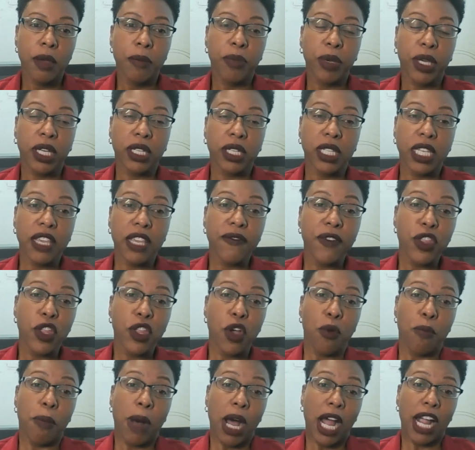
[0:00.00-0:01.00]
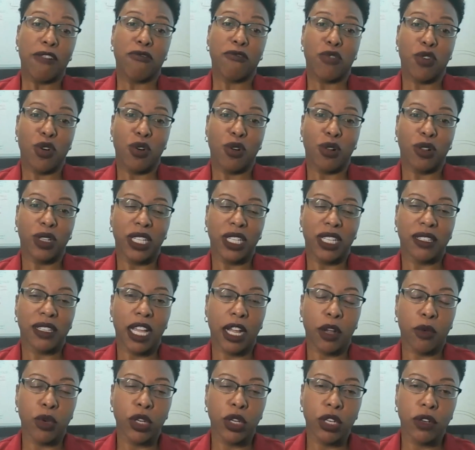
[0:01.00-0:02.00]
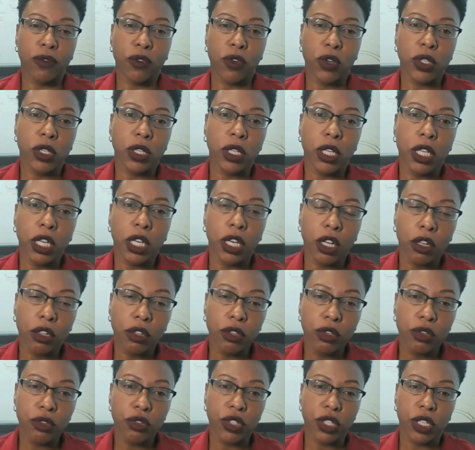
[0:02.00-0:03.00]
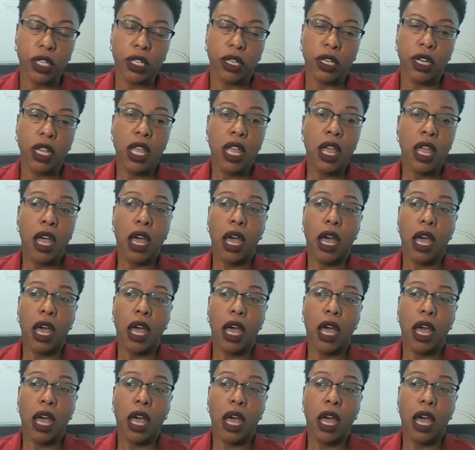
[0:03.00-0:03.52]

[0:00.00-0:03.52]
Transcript: Because even though my role is equity, diversity, and inclusion,